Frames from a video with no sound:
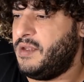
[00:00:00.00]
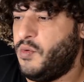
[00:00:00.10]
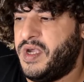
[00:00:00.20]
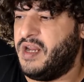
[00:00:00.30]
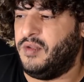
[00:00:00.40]

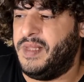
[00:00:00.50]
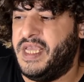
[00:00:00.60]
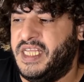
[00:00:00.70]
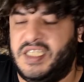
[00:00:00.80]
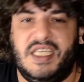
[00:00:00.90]
We cannot
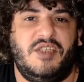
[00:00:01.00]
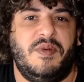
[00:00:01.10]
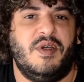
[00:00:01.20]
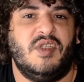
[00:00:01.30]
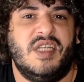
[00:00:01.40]
play h6
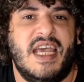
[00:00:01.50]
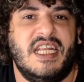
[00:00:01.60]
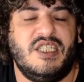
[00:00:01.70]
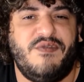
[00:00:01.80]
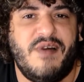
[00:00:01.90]
because knight
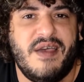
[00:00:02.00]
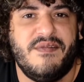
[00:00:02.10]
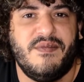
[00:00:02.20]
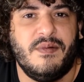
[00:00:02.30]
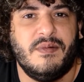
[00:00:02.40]

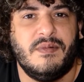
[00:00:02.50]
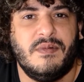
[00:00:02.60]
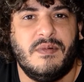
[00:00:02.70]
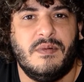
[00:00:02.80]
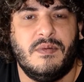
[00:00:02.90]
h5
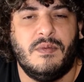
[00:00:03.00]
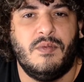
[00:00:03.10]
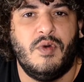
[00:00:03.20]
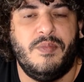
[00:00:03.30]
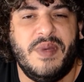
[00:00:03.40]

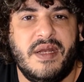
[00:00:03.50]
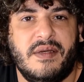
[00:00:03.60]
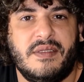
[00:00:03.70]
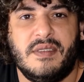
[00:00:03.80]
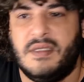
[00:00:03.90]
will beat
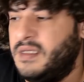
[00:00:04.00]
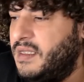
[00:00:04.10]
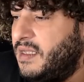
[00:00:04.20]
us.